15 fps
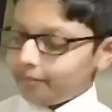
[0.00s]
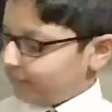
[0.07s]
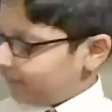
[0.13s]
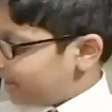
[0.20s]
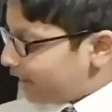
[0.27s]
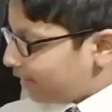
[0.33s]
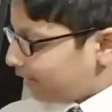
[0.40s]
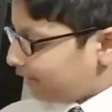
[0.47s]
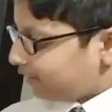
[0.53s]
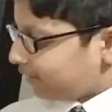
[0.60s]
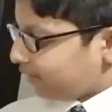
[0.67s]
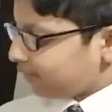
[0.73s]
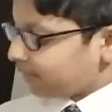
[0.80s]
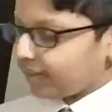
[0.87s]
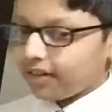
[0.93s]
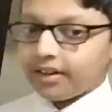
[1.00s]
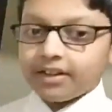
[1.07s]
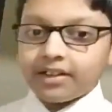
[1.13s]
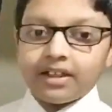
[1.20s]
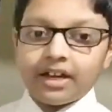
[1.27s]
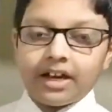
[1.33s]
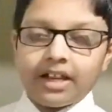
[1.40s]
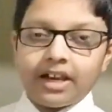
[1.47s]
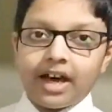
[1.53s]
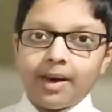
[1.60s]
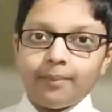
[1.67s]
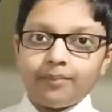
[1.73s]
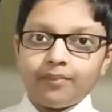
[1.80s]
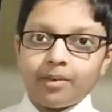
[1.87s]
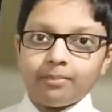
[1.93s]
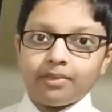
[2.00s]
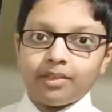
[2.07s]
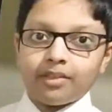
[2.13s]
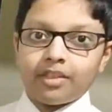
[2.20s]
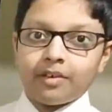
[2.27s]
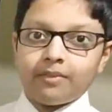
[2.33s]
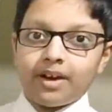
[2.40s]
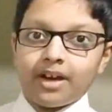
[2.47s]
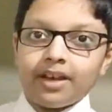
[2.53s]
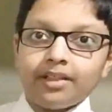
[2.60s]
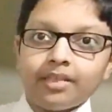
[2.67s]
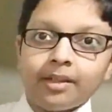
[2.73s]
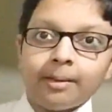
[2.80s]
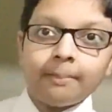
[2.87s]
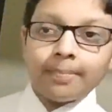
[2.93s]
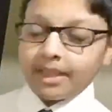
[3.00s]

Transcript: When I'll just hear the alarm from this device,